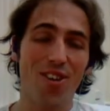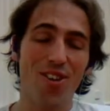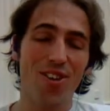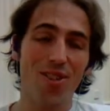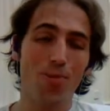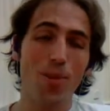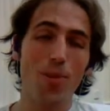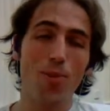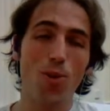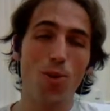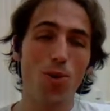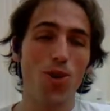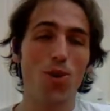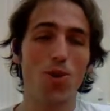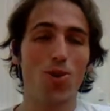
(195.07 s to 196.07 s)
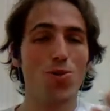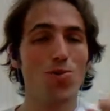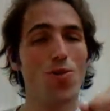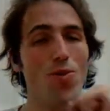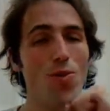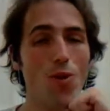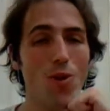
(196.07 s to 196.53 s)
the people who were donors
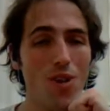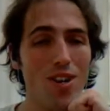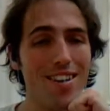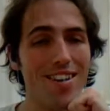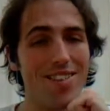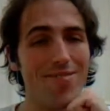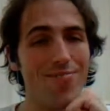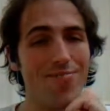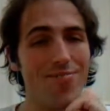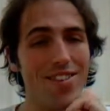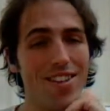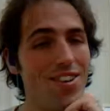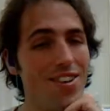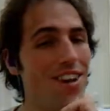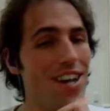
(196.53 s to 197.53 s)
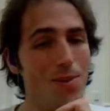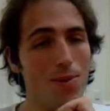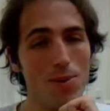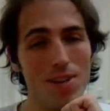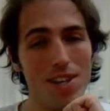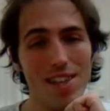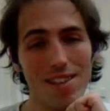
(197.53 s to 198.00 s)
before, and they're not going to be
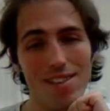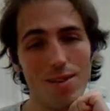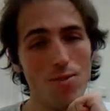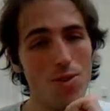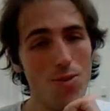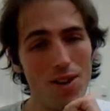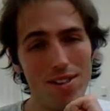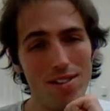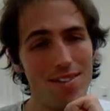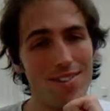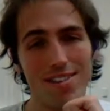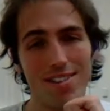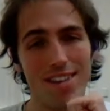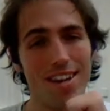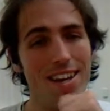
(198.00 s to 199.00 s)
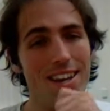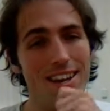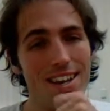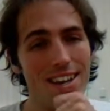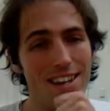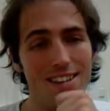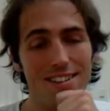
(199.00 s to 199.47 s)
able to get the same responses.
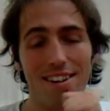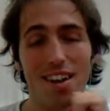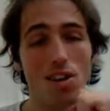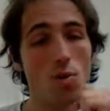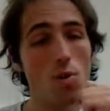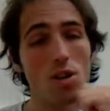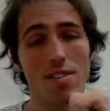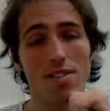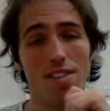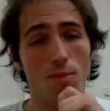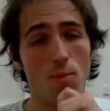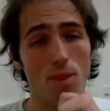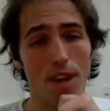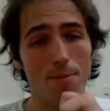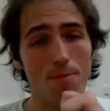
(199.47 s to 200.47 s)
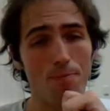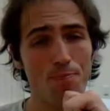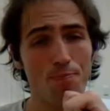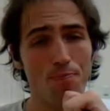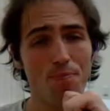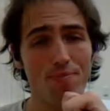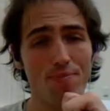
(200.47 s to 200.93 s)
It's not going to work the same way.
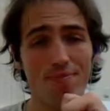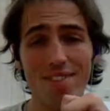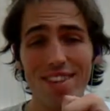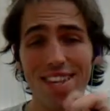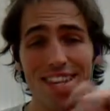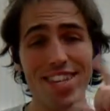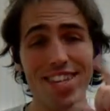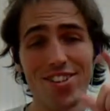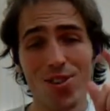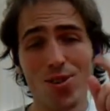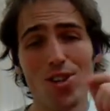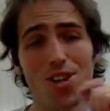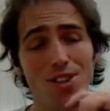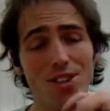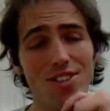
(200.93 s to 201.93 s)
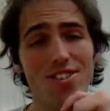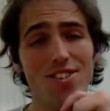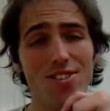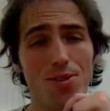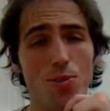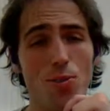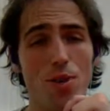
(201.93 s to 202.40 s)
And it's no longer the
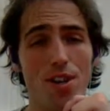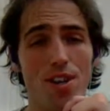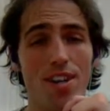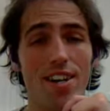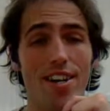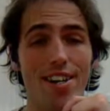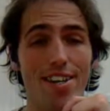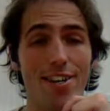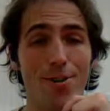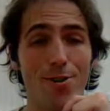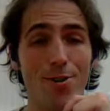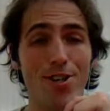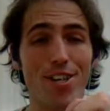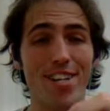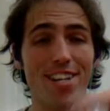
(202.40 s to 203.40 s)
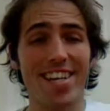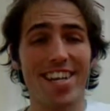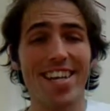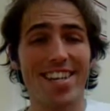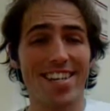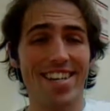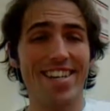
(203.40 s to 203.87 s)
system where, you can
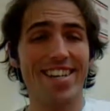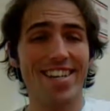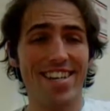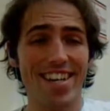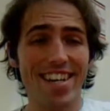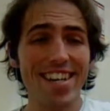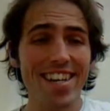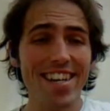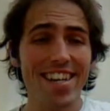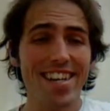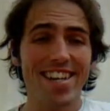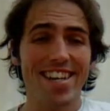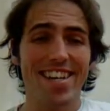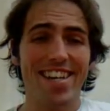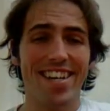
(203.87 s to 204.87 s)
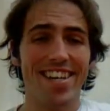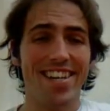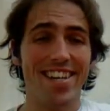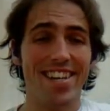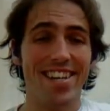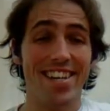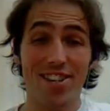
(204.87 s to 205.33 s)
take and take and take, and
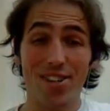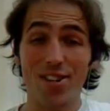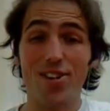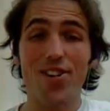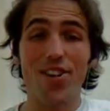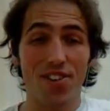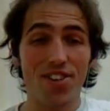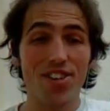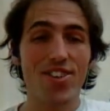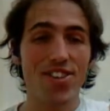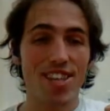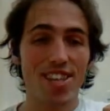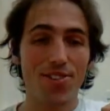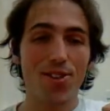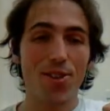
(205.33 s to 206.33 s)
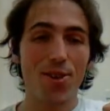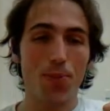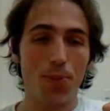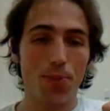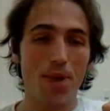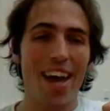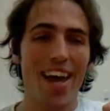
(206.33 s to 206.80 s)
then you can eventually give a little
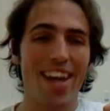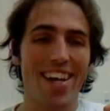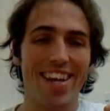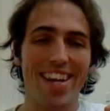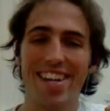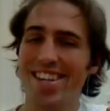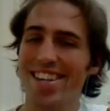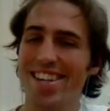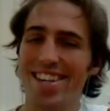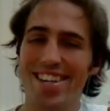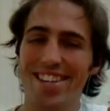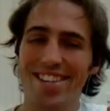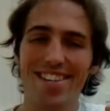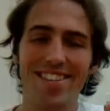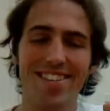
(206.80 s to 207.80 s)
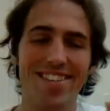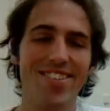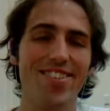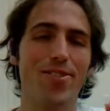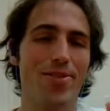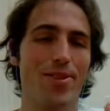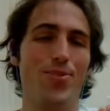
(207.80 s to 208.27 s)
bit back. That's not the
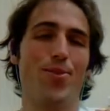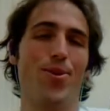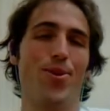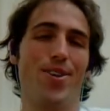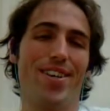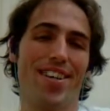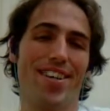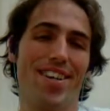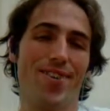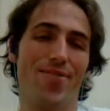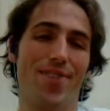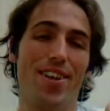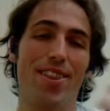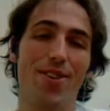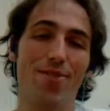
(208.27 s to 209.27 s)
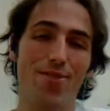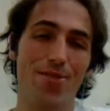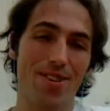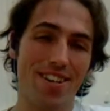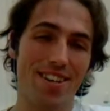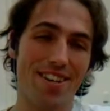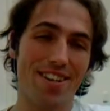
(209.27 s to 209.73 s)
system anymore. I
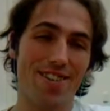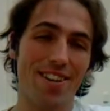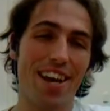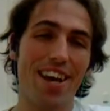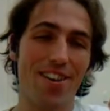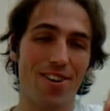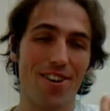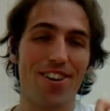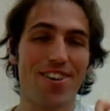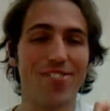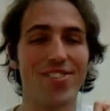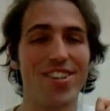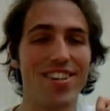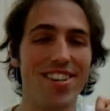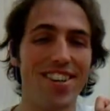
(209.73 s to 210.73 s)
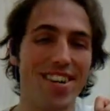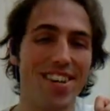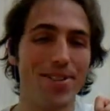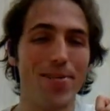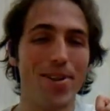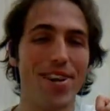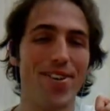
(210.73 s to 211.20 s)
love Keller when she
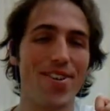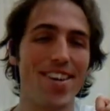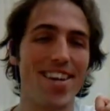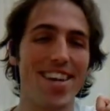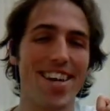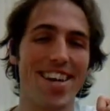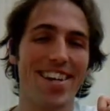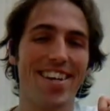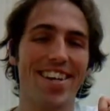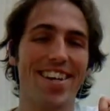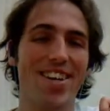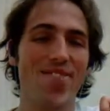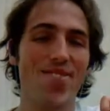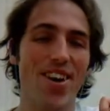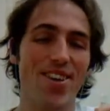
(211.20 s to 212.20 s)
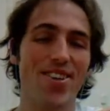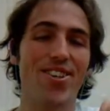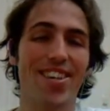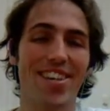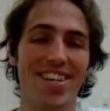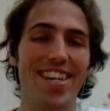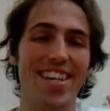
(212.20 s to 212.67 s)
talks about how you
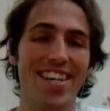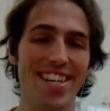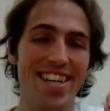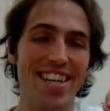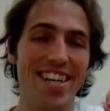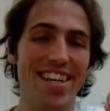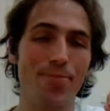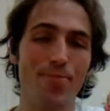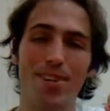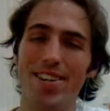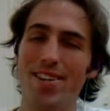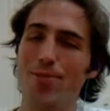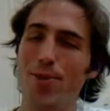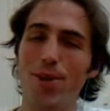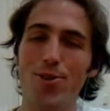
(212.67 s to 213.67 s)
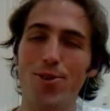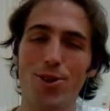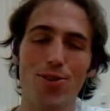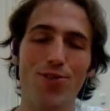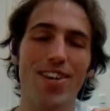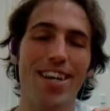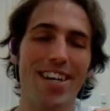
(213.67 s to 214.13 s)
can take and take, but you probably
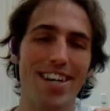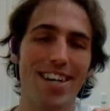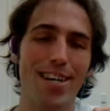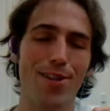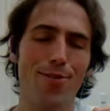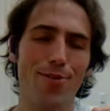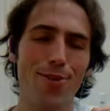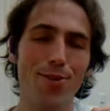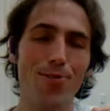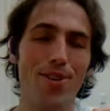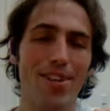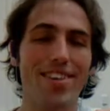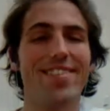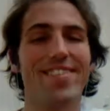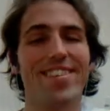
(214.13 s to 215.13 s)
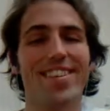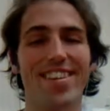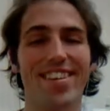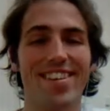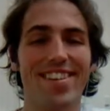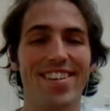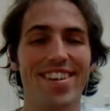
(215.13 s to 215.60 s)
shouldn't have taken any in the first place.
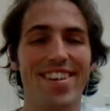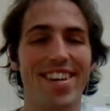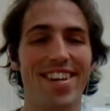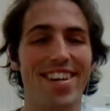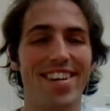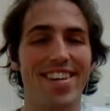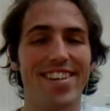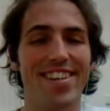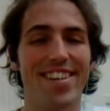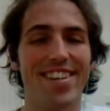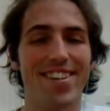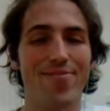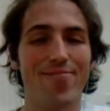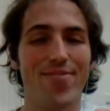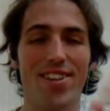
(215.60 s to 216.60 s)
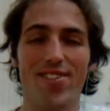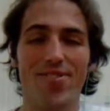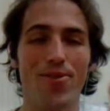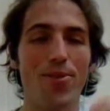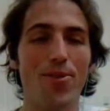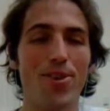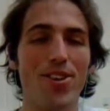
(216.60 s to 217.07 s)
And that's
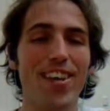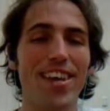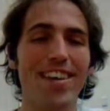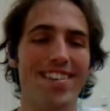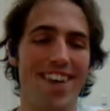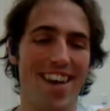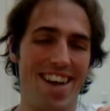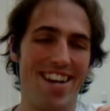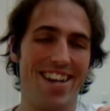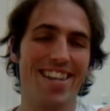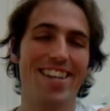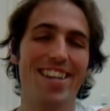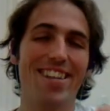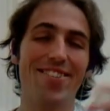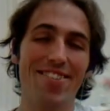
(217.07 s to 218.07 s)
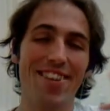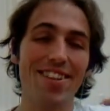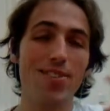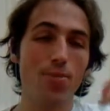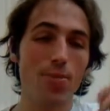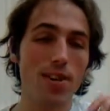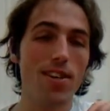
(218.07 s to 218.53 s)
what her dad said, and
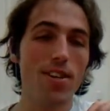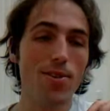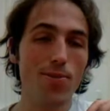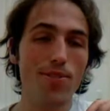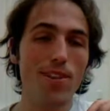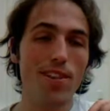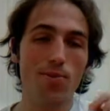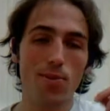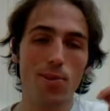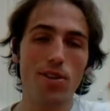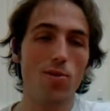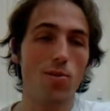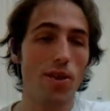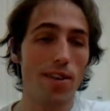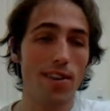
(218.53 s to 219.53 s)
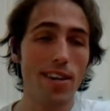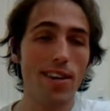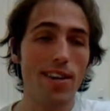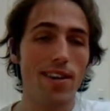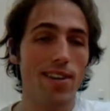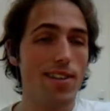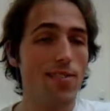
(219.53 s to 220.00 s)
that's pretty good. That's a pretty good way of
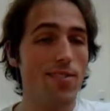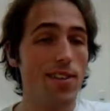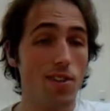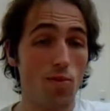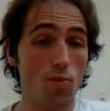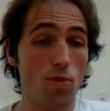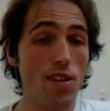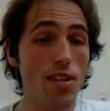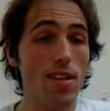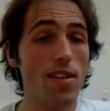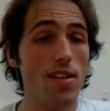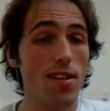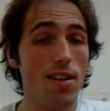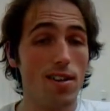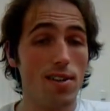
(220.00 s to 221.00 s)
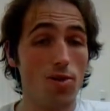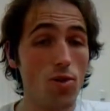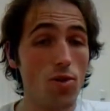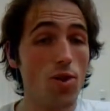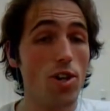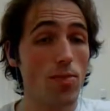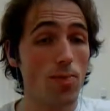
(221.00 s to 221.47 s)
thinking, and that's really
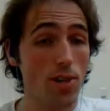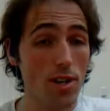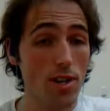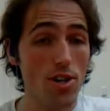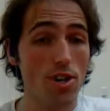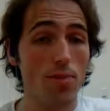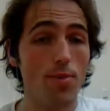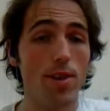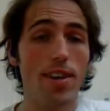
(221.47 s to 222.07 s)
social entrepreneurship,